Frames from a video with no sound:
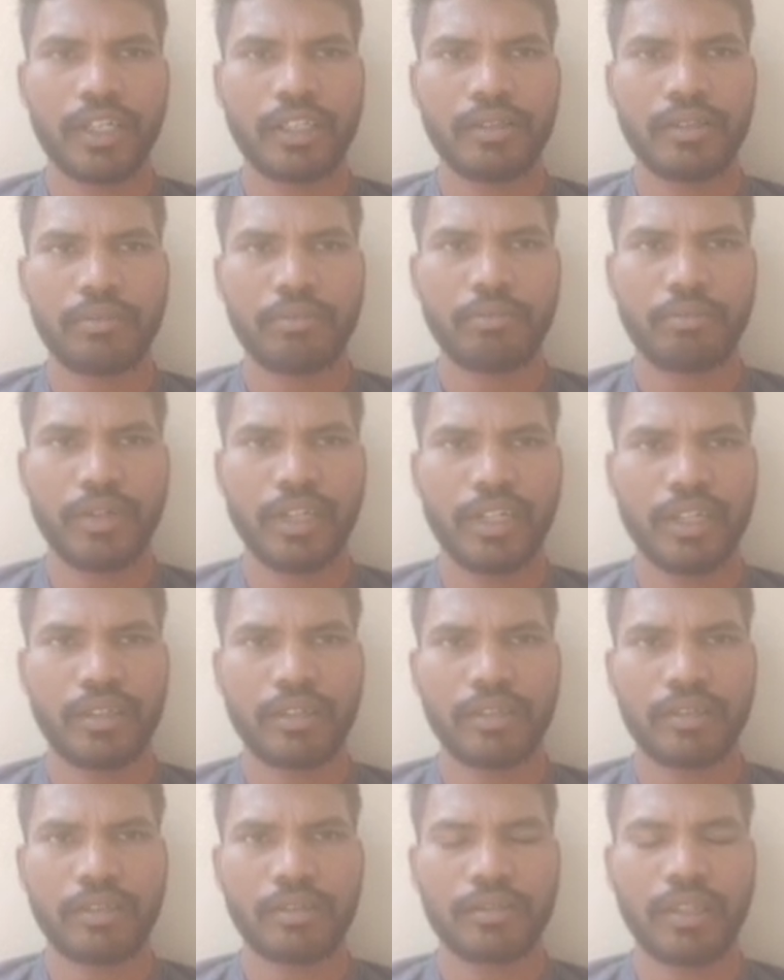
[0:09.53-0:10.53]
meaning.
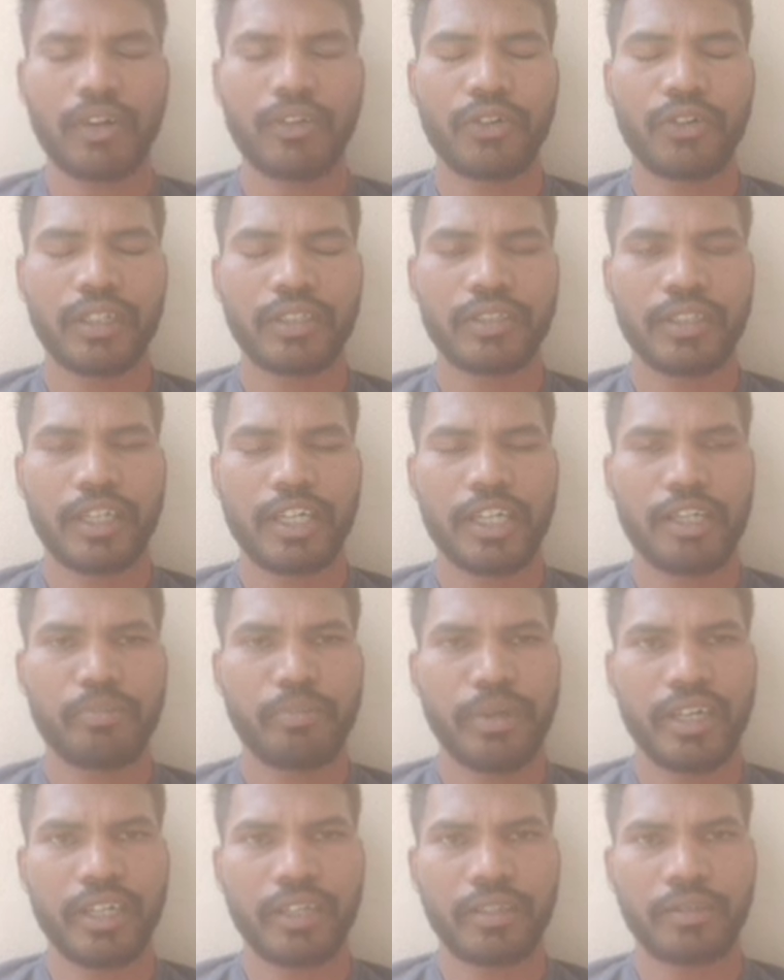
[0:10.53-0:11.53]
Accounting cycle
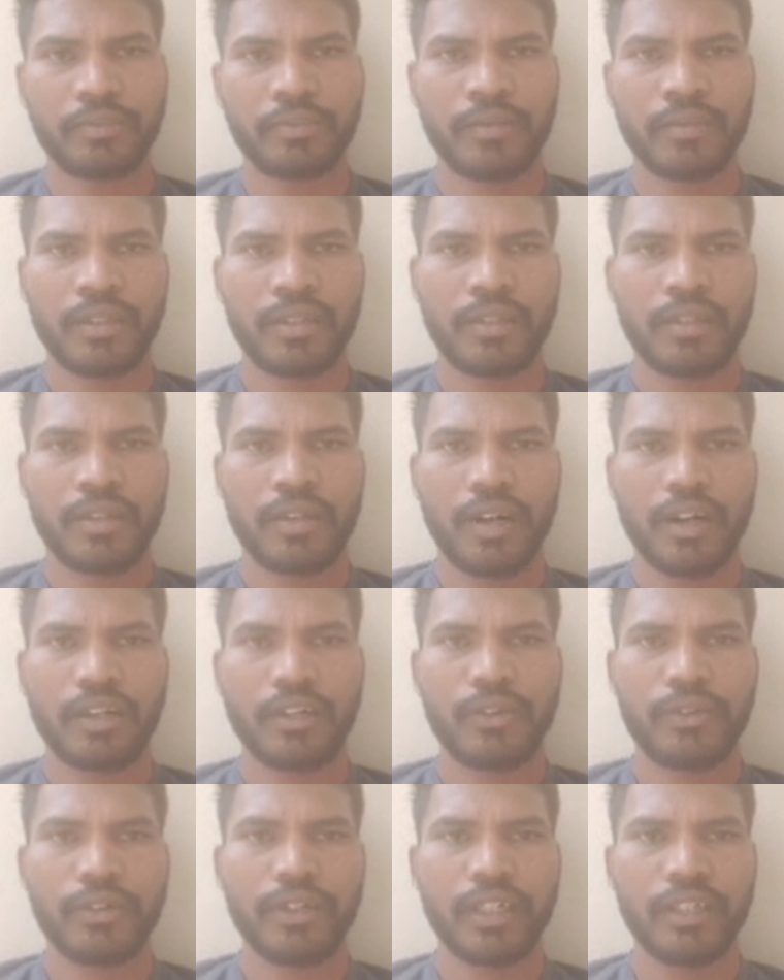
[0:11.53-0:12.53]
meaning.
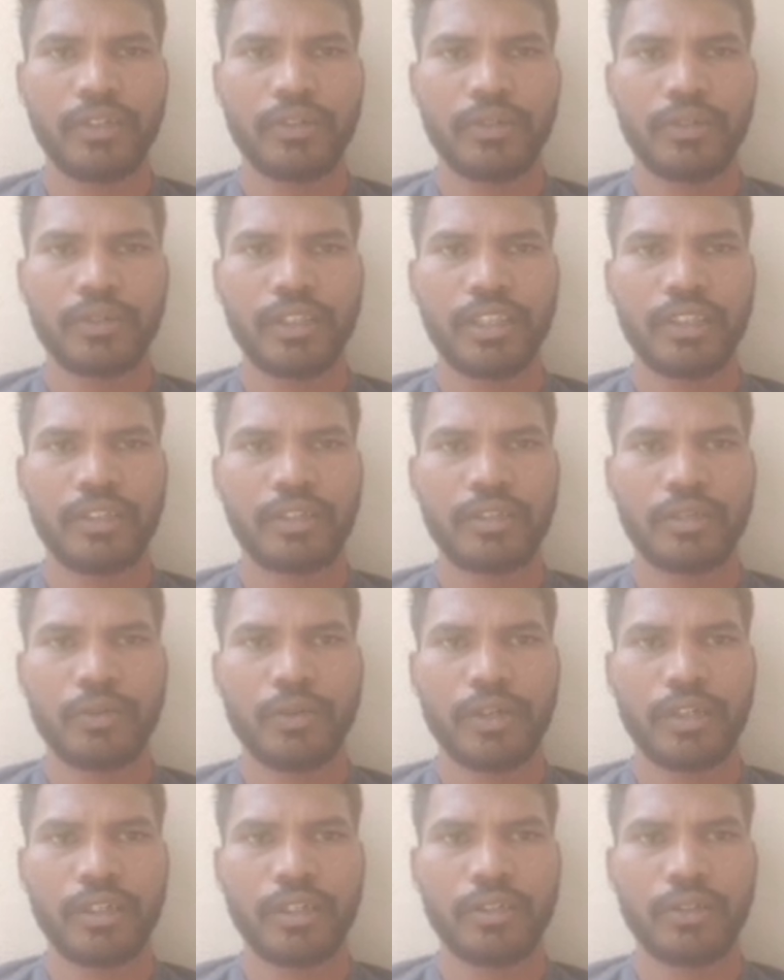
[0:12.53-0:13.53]
Accounting to the going
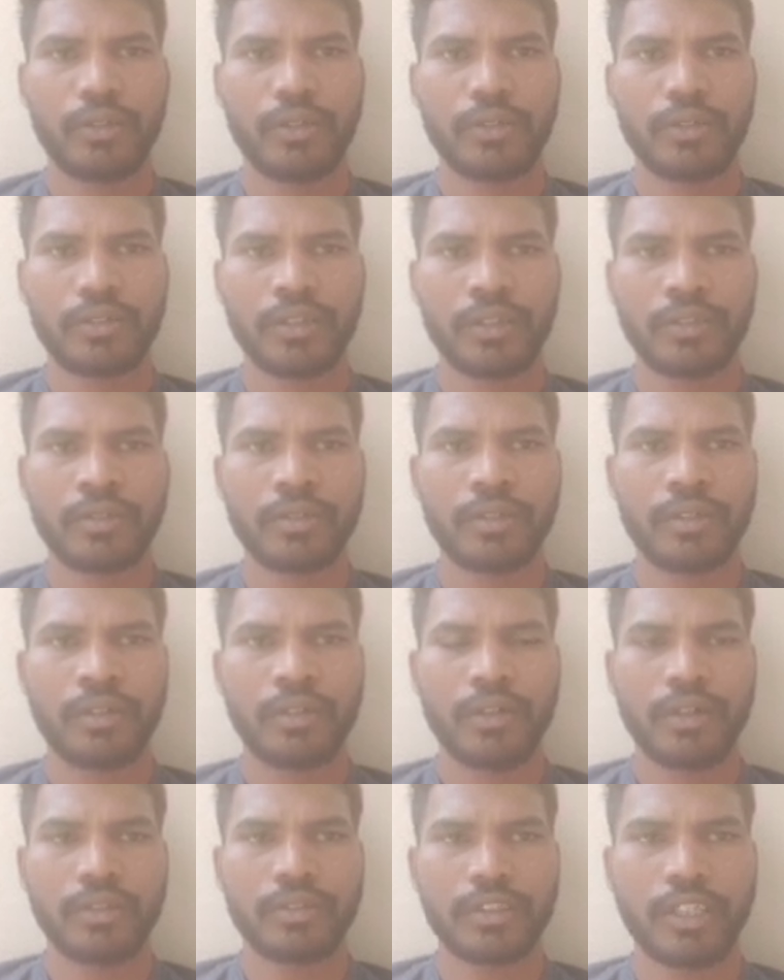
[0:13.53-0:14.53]

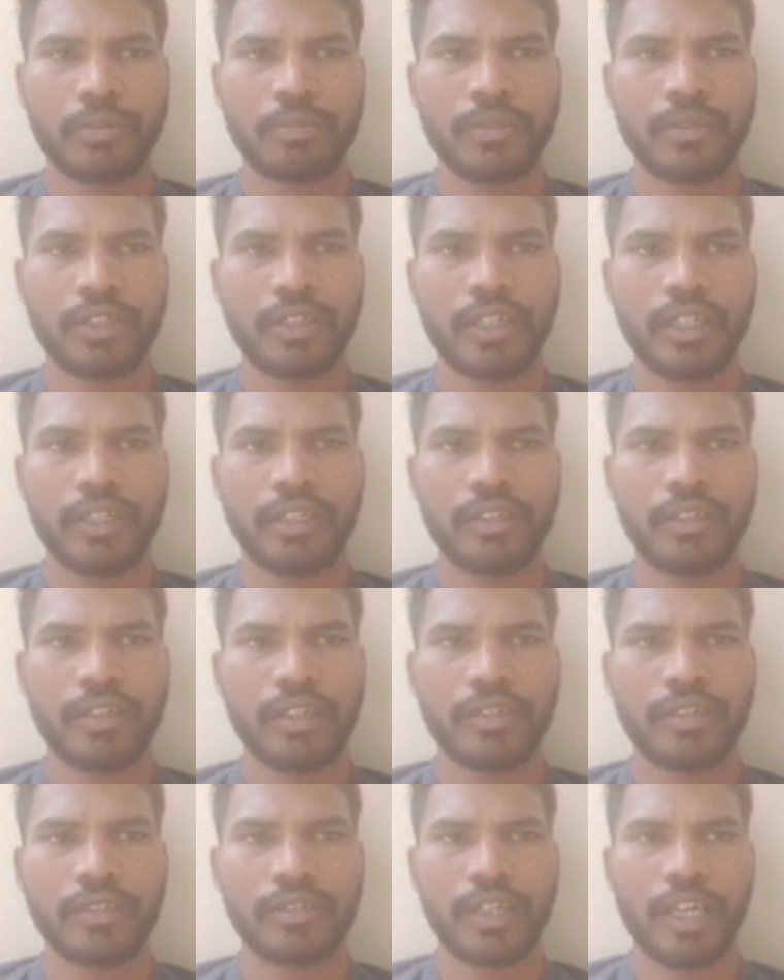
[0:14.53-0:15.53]
concept. It is
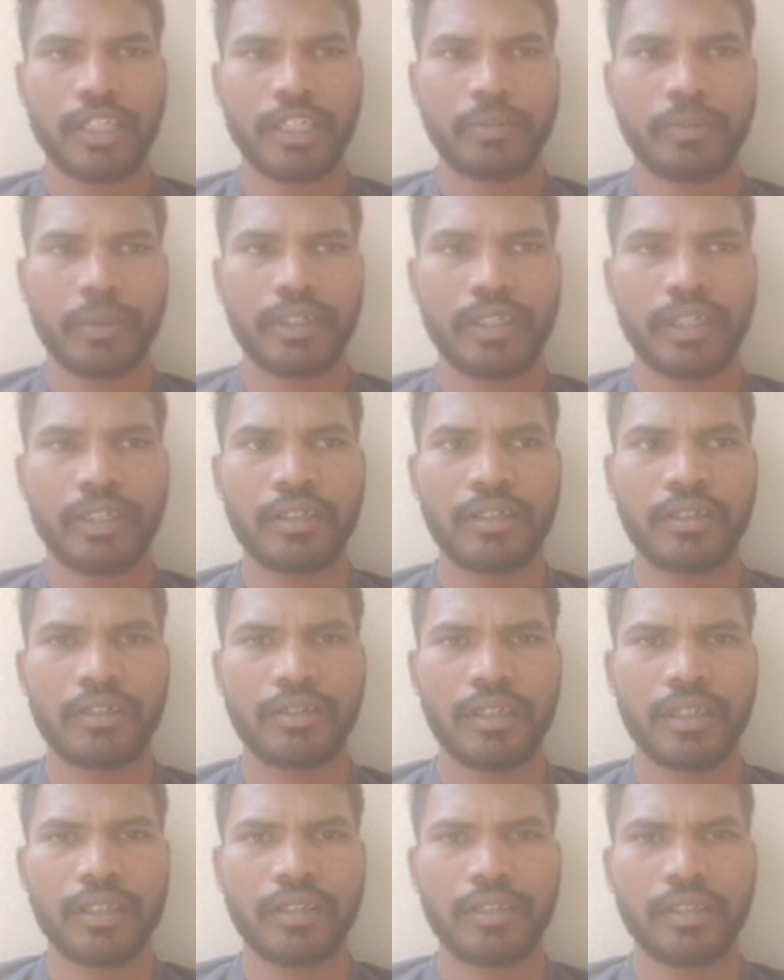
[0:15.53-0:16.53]
expected that
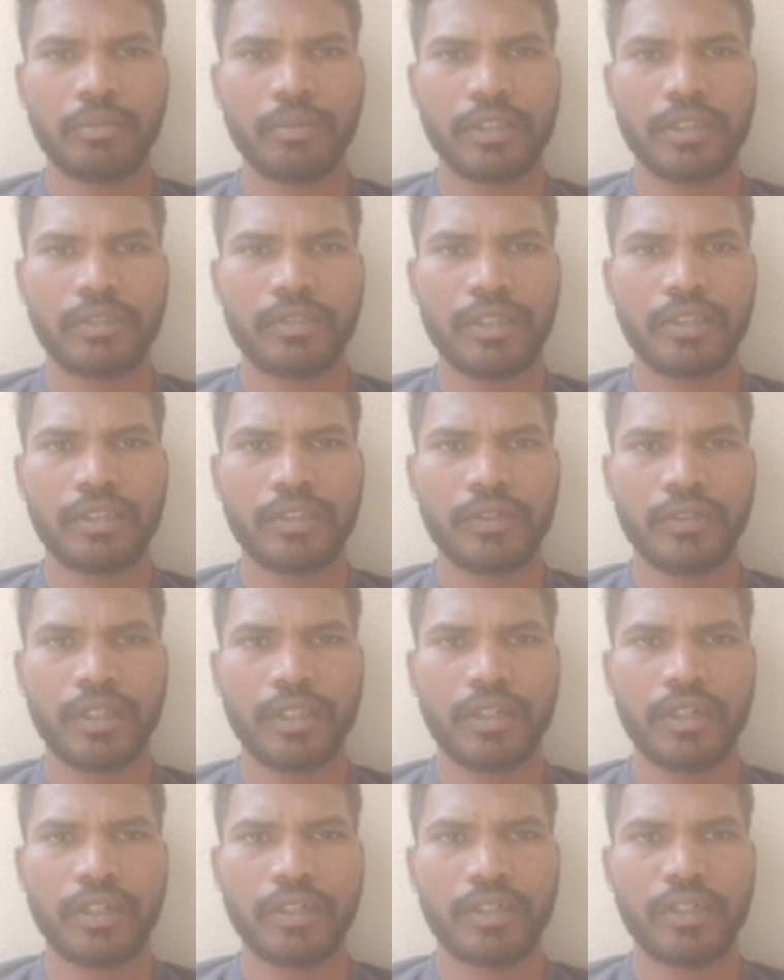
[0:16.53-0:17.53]
business will
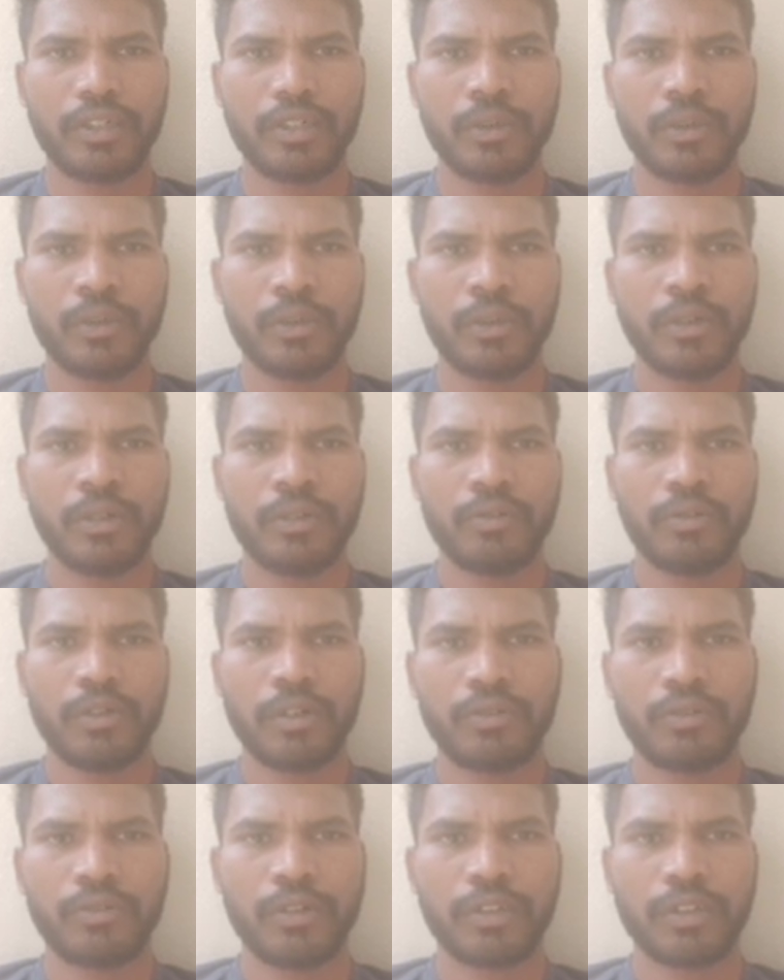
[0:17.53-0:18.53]
continue or
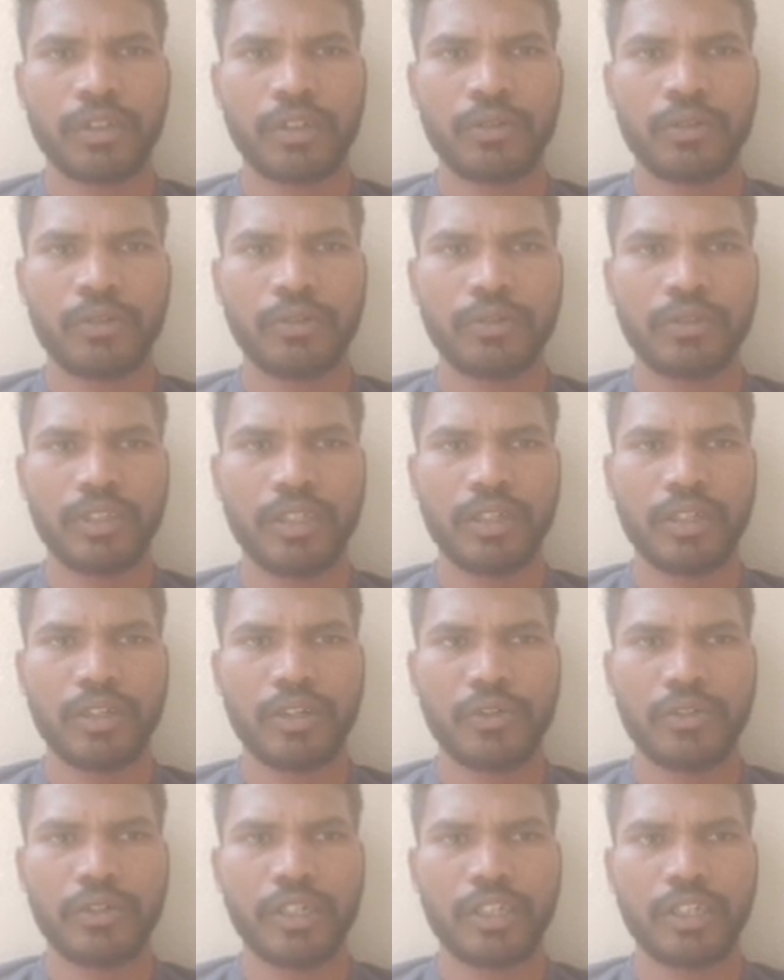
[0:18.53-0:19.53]
forgive the
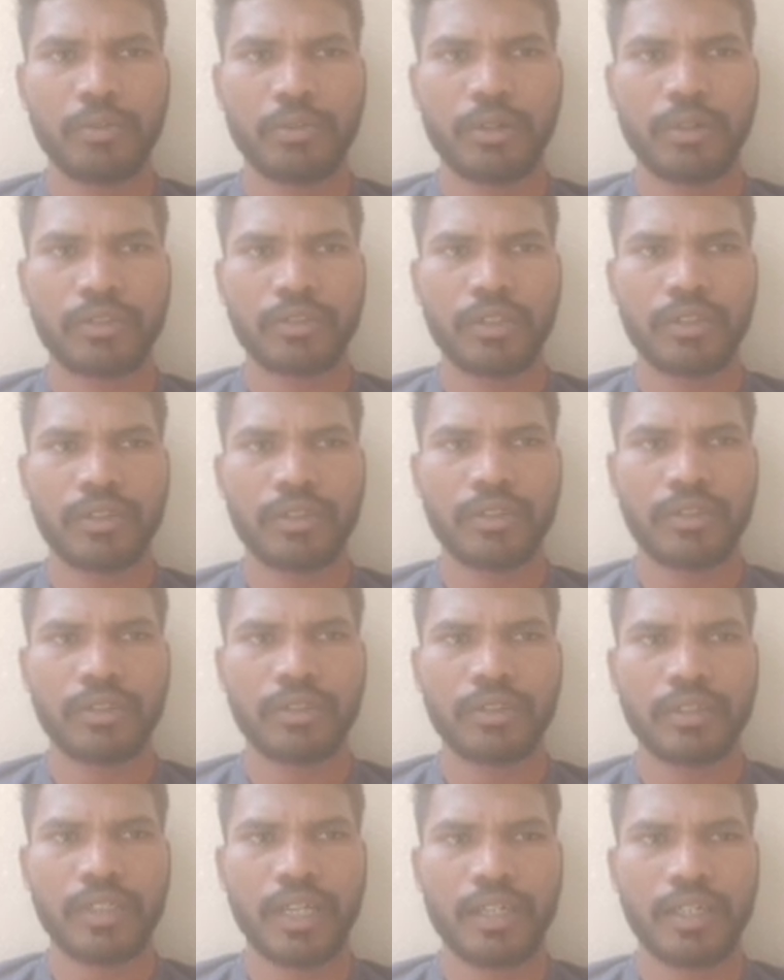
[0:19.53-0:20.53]
accounting process
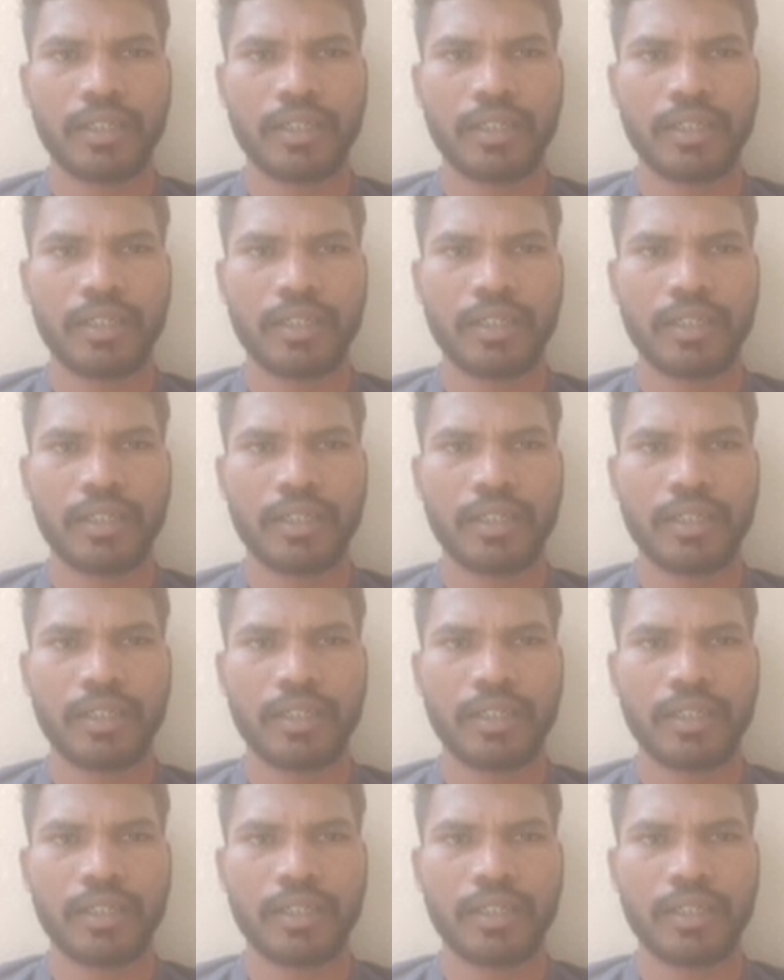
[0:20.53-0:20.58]
started